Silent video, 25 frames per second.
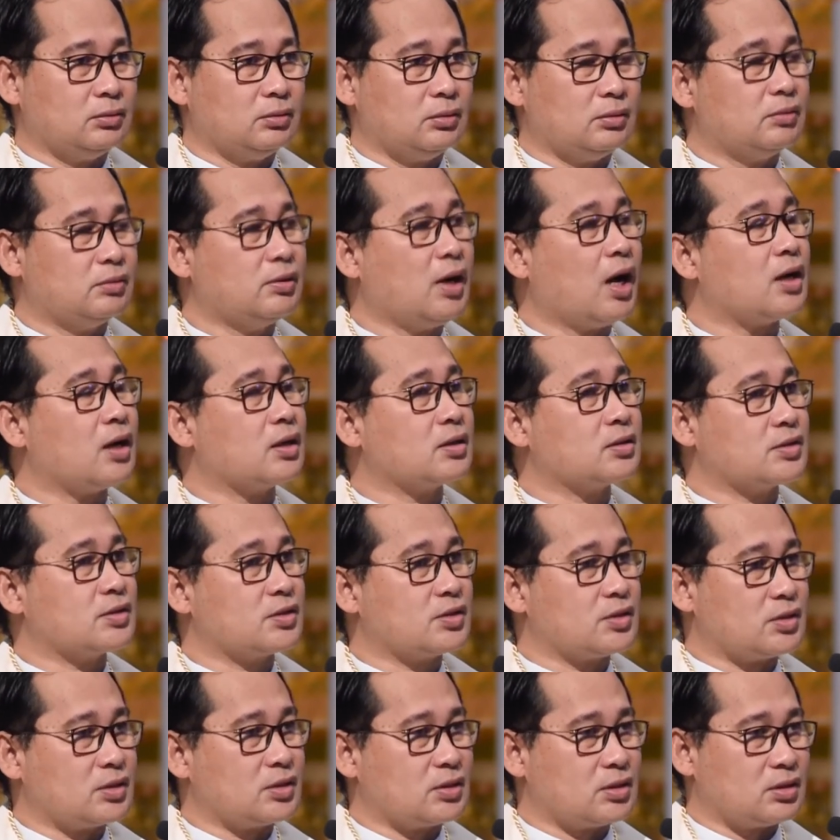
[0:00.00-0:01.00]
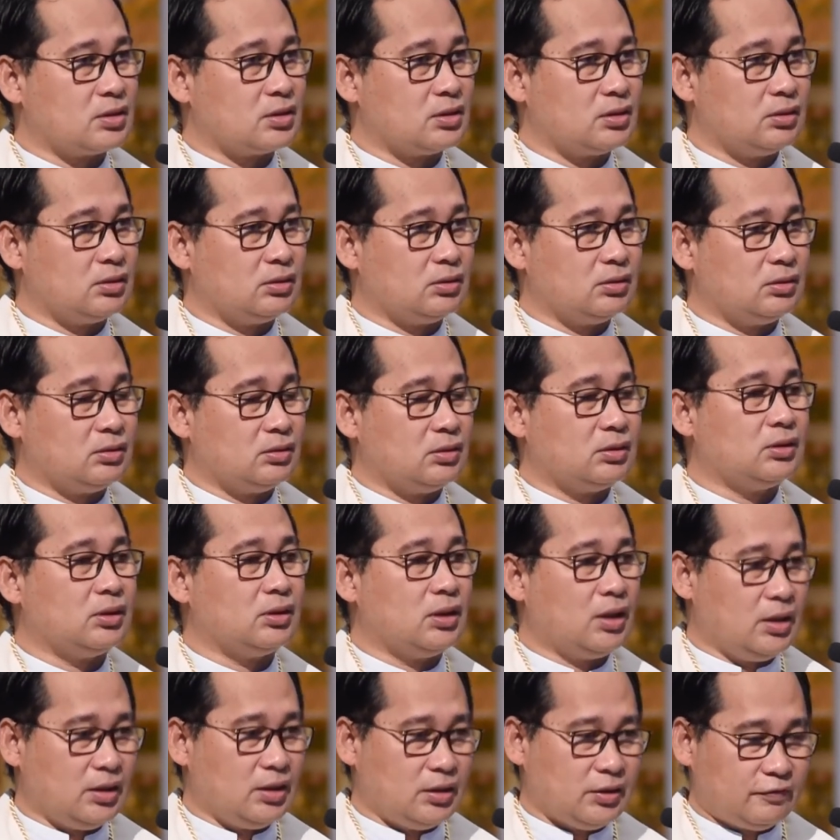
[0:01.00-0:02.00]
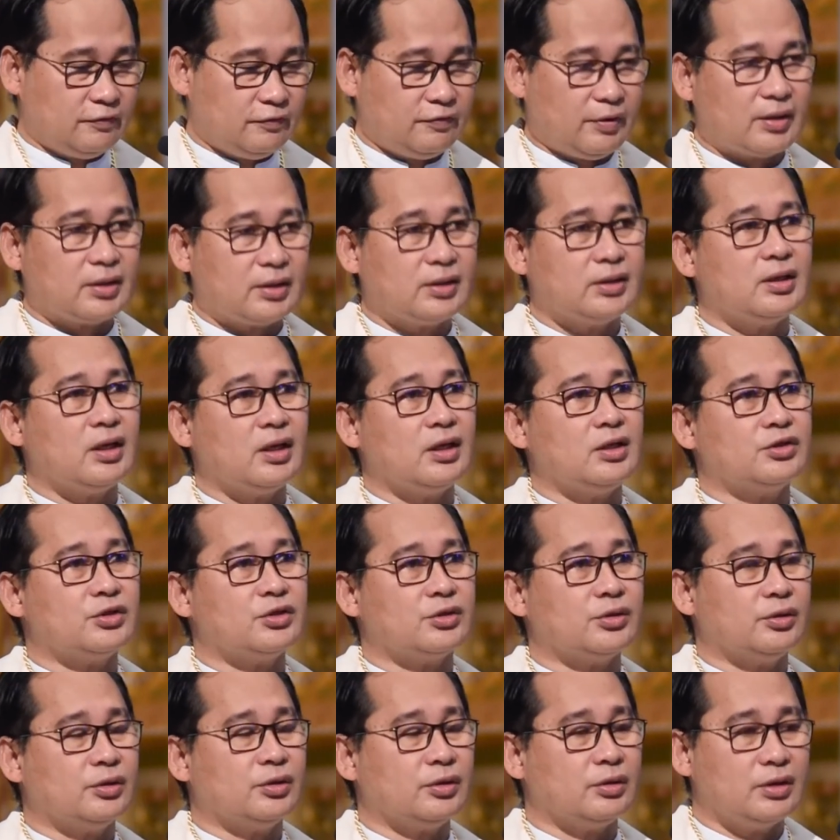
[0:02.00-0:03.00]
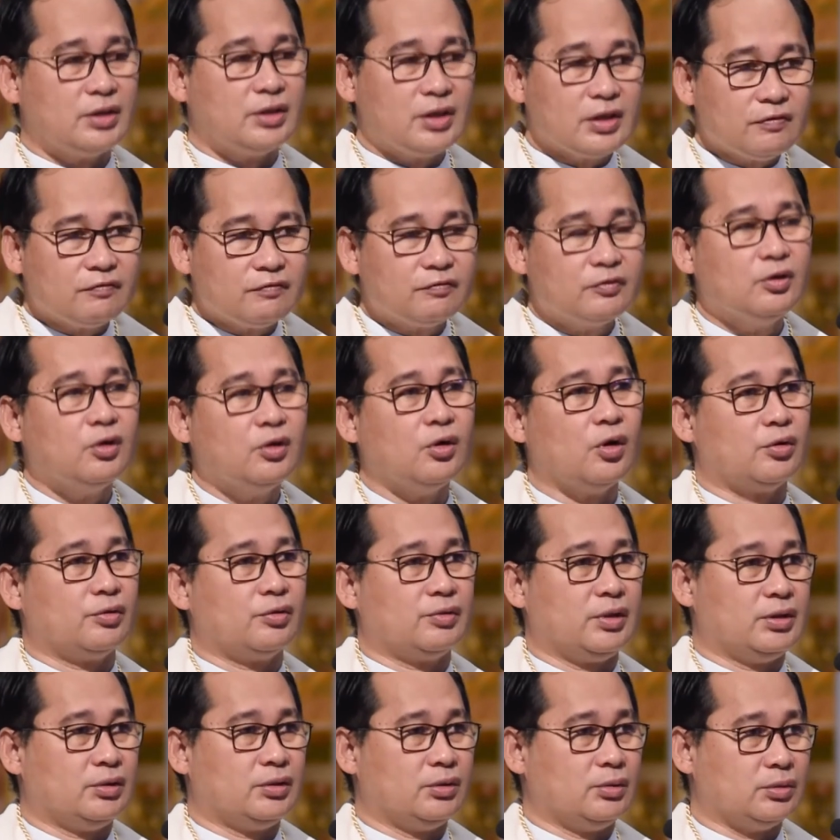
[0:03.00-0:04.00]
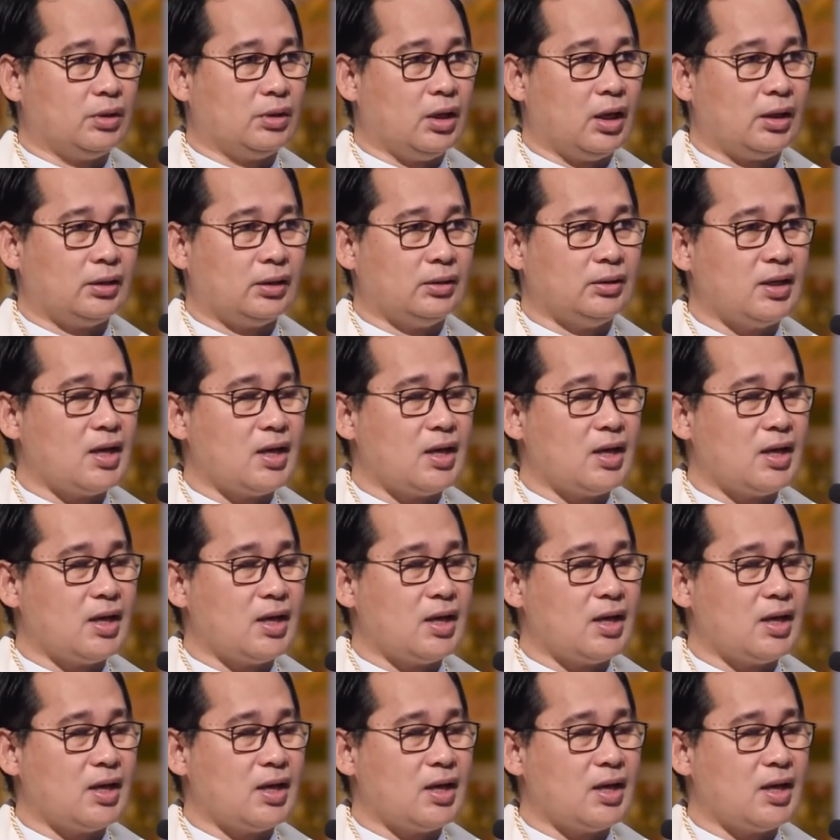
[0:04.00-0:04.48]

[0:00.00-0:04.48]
Rocks, in their very nature, give glory to God.